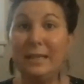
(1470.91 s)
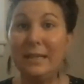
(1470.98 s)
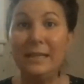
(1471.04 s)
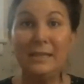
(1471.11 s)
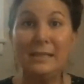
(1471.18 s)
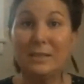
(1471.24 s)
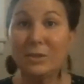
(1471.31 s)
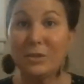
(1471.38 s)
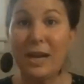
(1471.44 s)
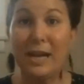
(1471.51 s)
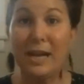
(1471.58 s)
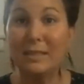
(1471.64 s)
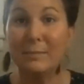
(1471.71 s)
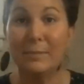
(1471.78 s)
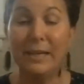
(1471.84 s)
getting
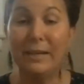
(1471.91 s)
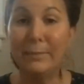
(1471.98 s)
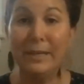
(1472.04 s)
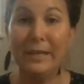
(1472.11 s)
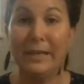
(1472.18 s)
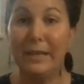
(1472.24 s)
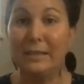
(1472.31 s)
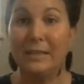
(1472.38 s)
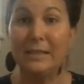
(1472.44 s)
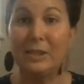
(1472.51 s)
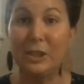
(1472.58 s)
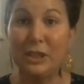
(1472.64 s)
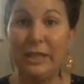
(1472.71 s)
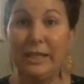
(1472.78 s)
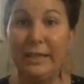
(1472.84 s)
distracted by everybody else's
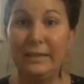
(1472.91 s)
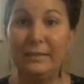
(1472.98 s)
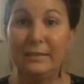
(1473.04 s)
shit.